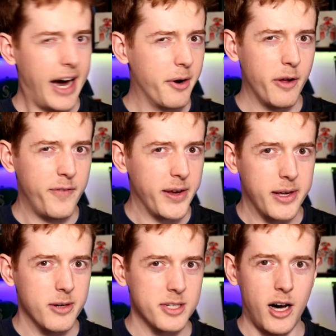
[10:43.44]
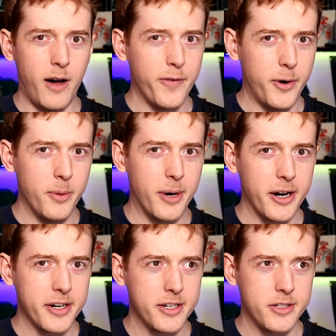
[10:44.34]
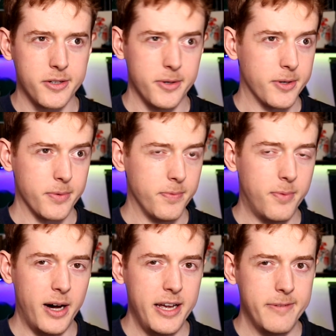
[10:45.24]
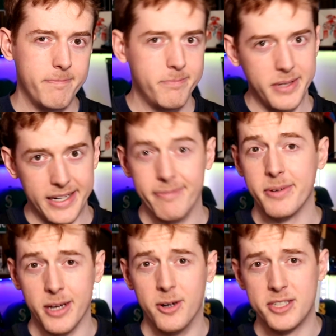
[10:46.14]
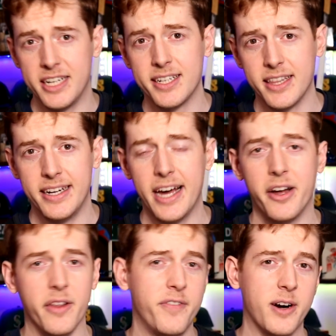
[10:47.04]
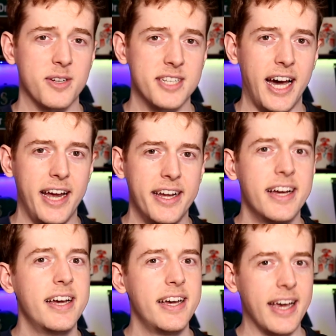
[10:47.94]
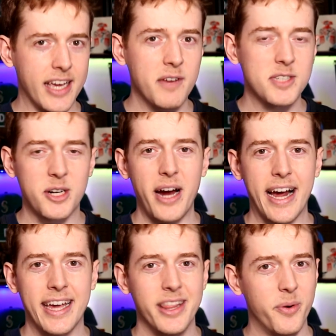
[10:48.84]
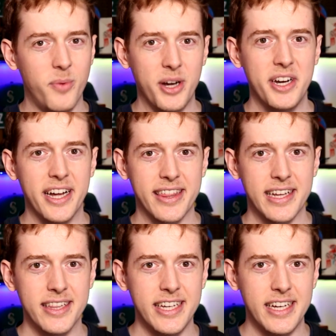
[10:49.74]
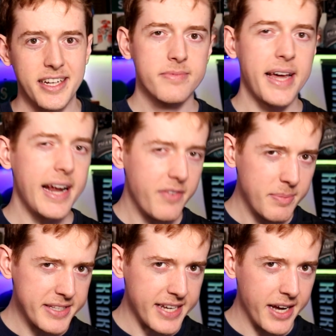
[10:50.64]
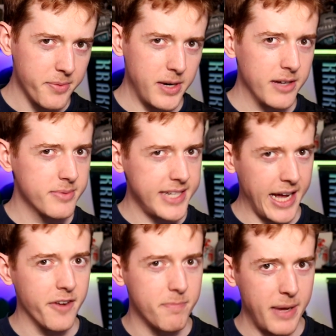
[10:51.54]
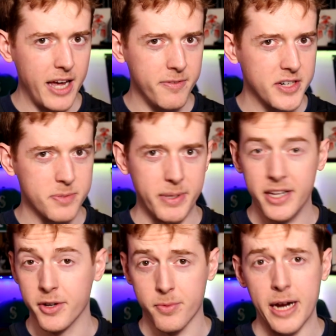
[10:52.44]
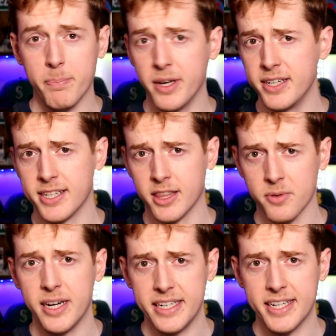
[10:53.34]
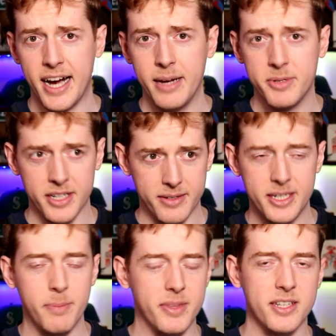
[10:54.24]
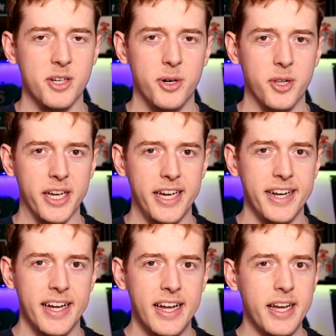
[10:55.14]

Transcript: I don't know if it goes off Ullmark or what, but it goes into the net on the far side. It gives the Kraken the 1-0 lead. That having been said, well, Tanev may have just been in the right place at the right time to tip this goal in.